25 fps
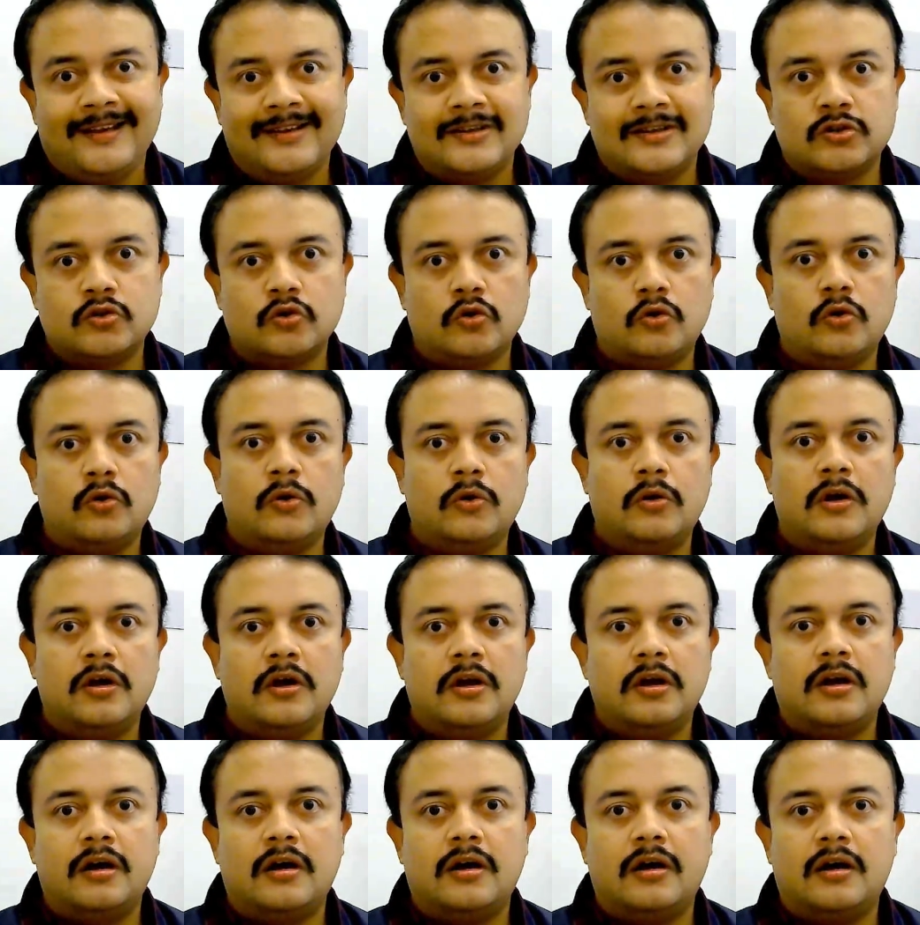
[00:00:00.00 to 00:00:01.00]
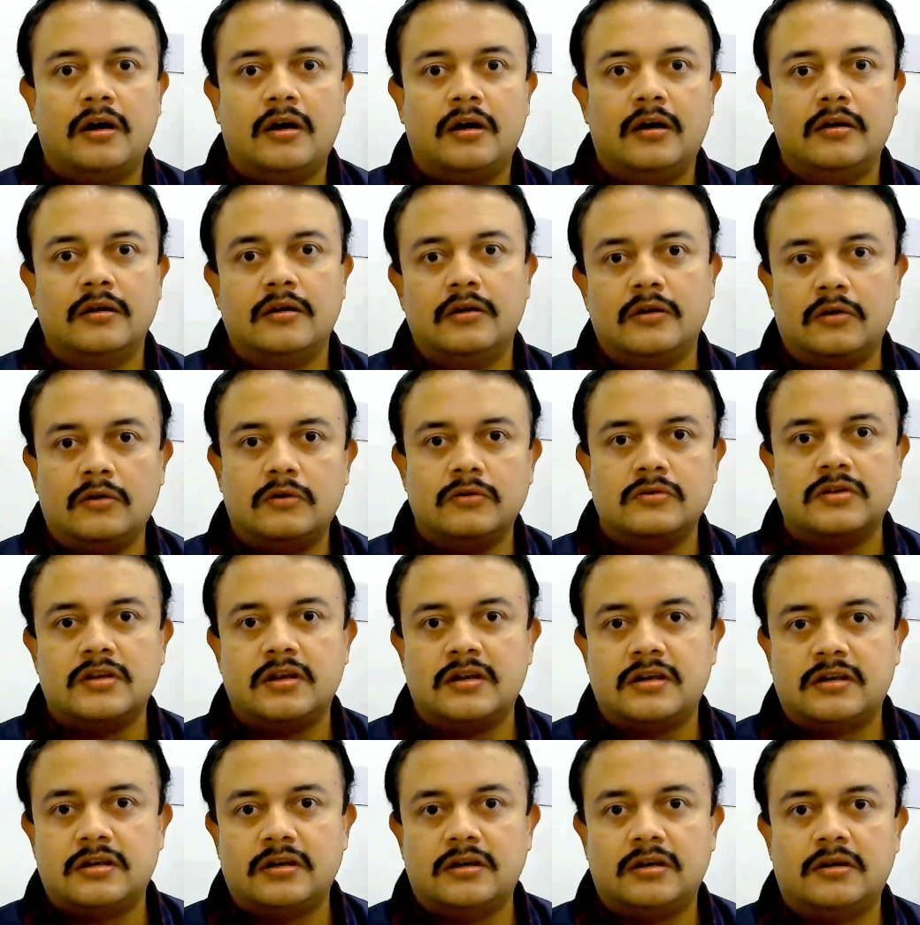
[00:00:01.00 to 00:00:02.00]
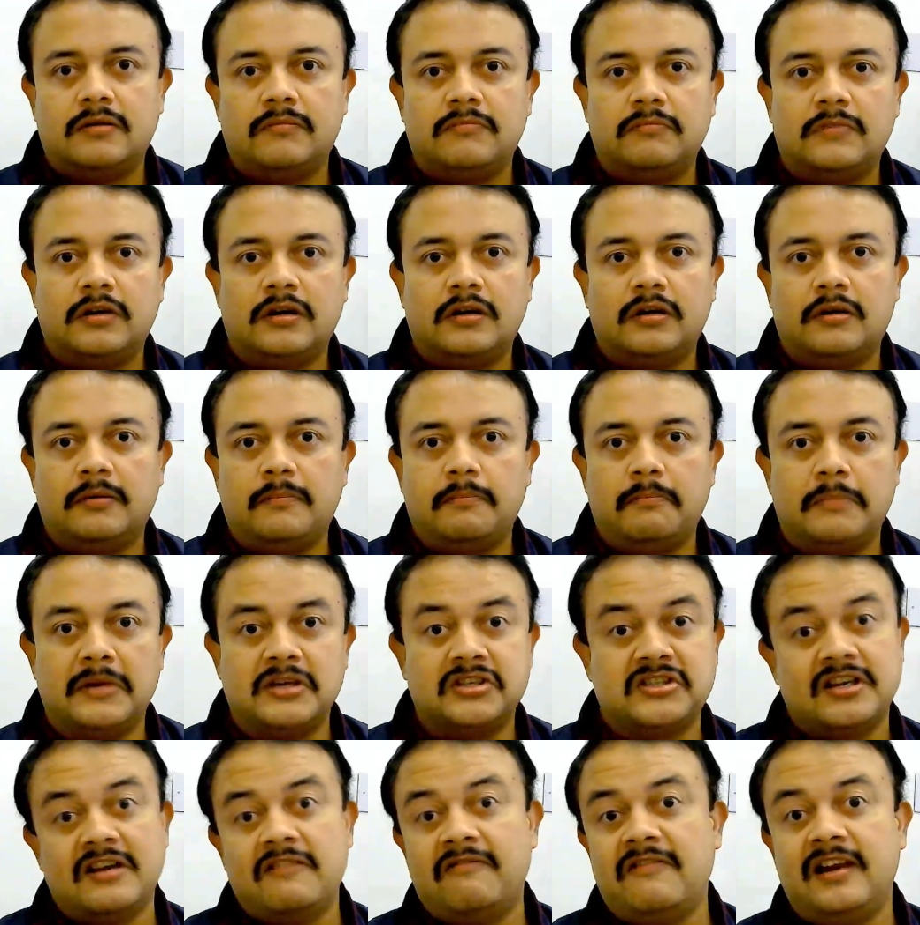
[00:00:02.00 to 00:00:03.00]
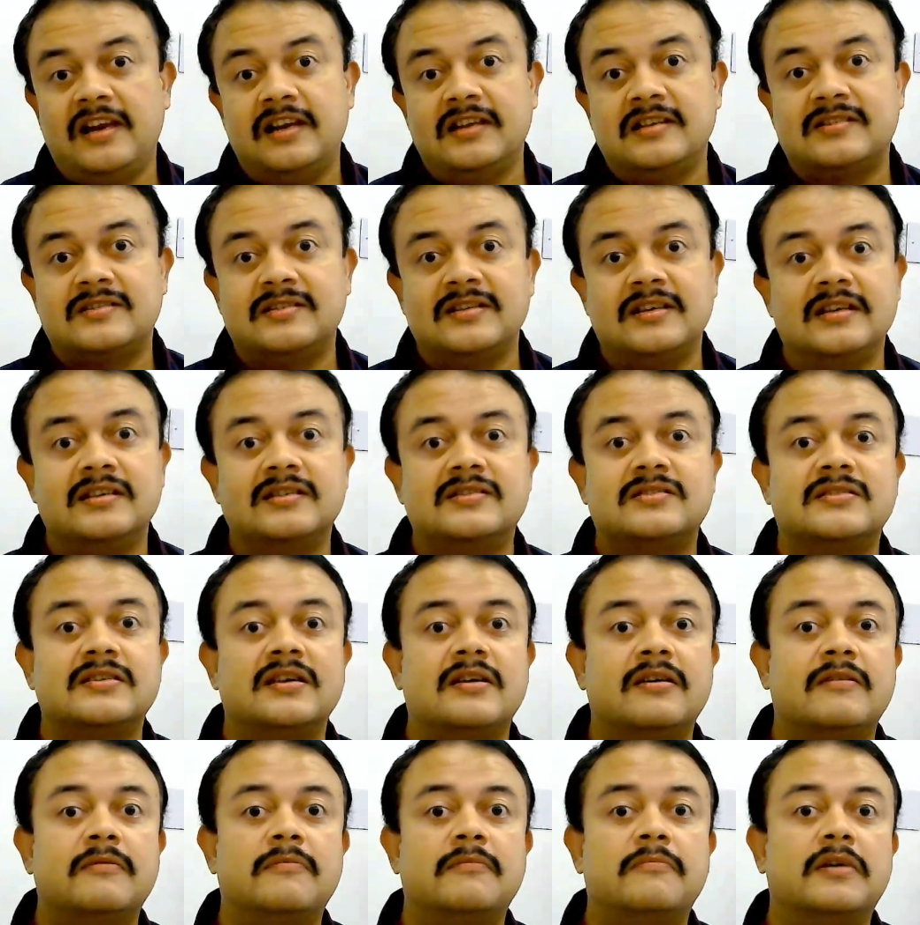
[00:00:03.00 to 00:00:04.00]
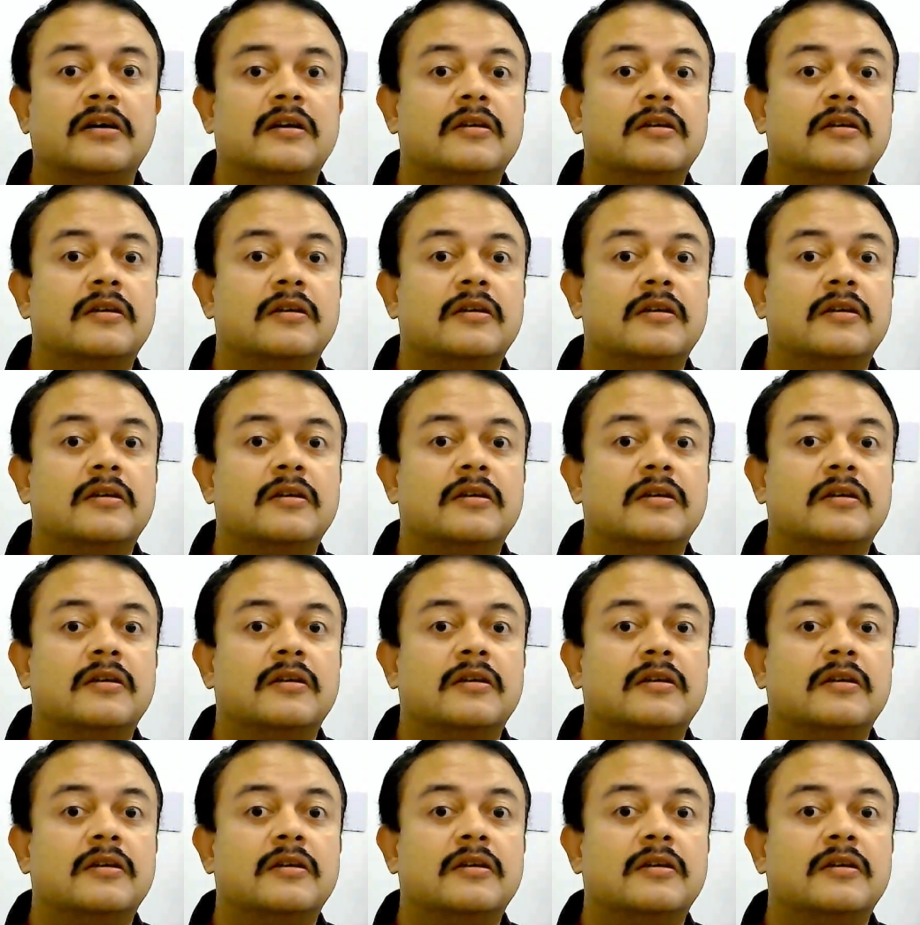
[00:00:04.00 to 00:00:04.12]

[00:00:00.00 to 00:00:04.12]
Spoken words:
So you know that Machiavelli is a